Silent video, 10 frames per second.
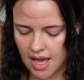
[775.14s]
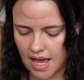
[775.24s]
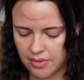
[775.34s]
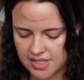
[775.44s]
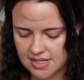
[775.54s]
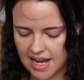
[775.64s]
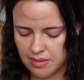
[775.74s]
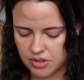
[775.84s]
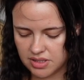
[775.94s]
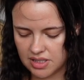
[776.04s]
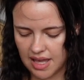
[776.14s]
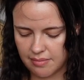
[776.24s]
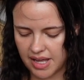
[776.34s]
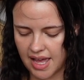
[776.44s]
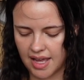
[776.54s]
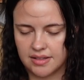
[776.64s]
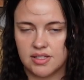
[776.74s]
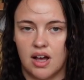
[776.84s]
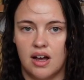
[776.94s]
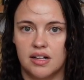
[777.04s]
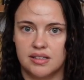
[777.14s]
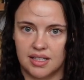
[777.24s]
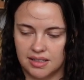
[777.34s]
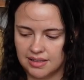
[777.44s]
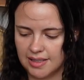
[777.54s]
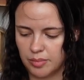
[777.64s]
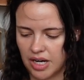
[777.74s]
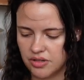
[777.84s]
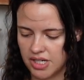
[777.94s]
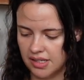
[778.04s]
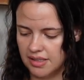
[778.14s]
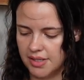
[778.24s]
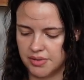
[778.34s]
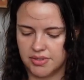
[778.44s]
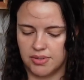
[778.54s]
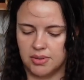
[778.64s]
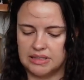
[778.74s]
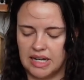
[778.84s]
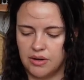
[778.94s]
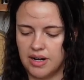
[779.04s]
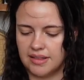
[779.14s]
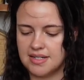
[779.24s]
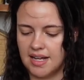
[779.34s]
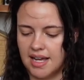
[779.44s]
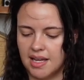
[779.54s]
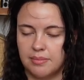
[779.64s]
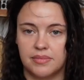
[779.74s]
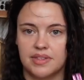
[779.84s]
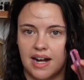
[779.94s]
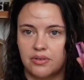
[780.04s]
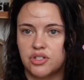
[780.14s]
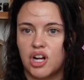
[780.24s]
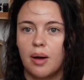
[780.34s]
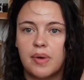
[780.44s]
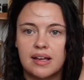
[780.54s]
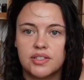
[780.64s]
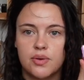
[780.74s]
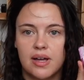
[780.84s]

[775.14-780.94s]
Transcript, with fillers: I wasn't able to get my hands on the clear brow gel. It was sold out at the time that I was shopping, so